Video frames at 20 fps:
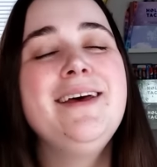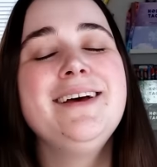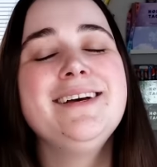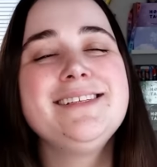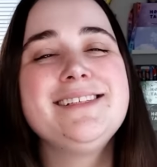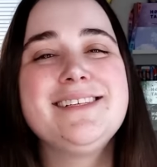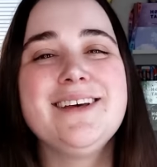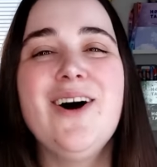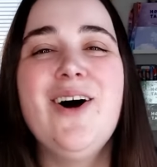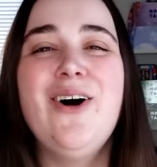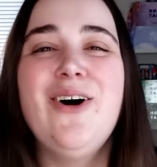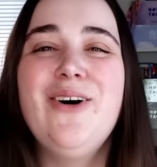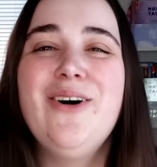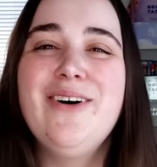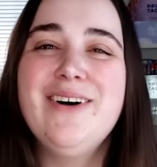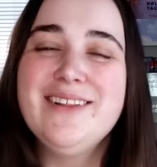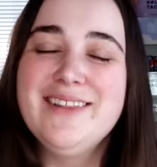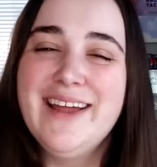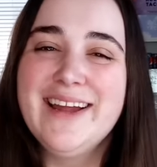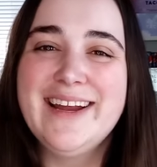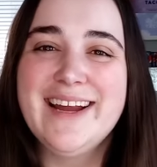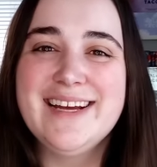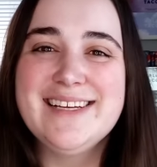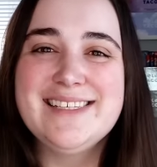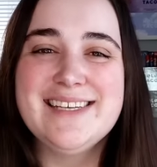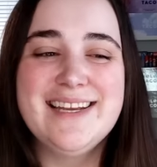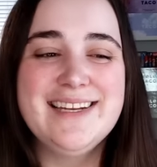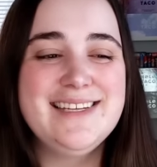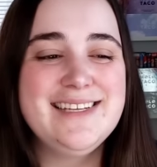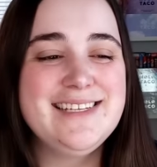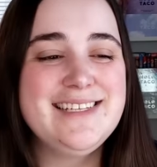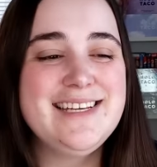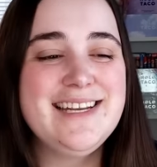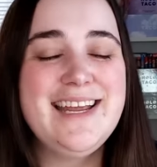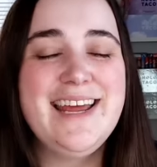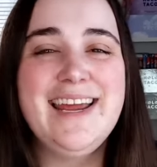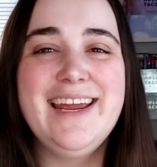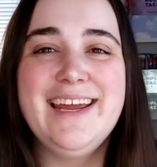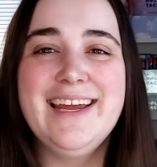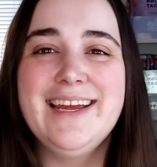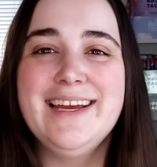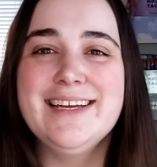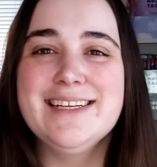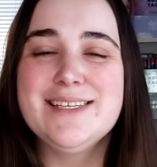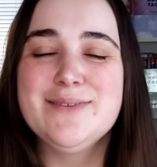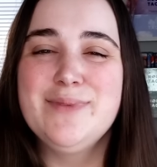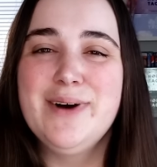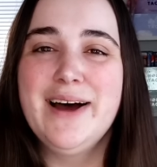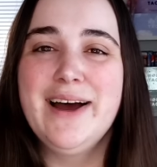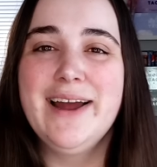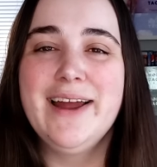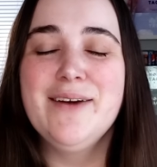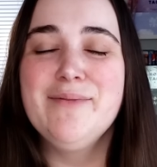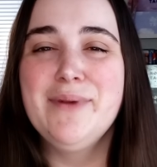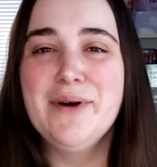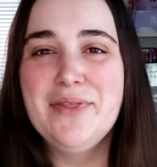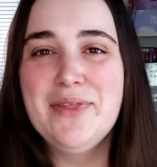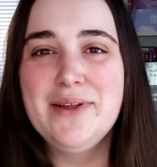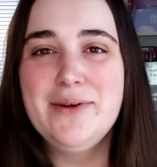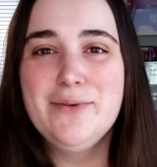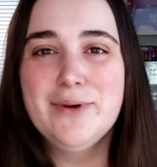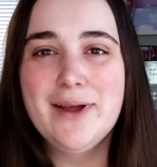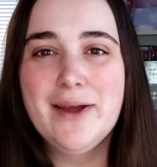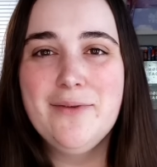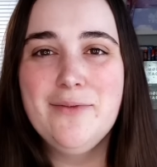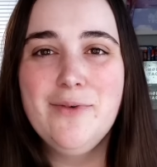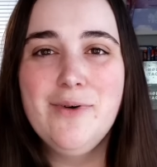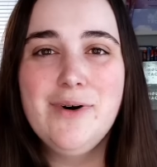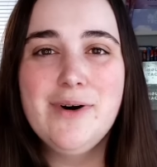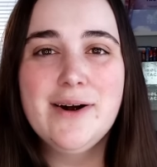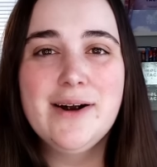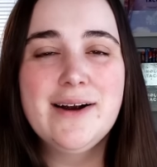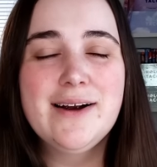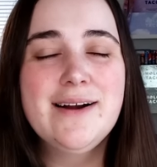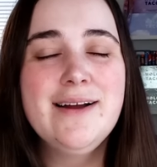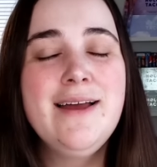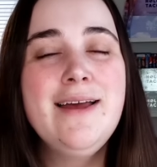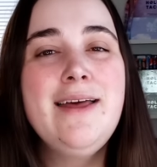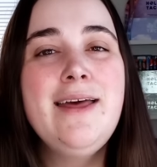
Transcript: So like I said, today is my monthly what I wore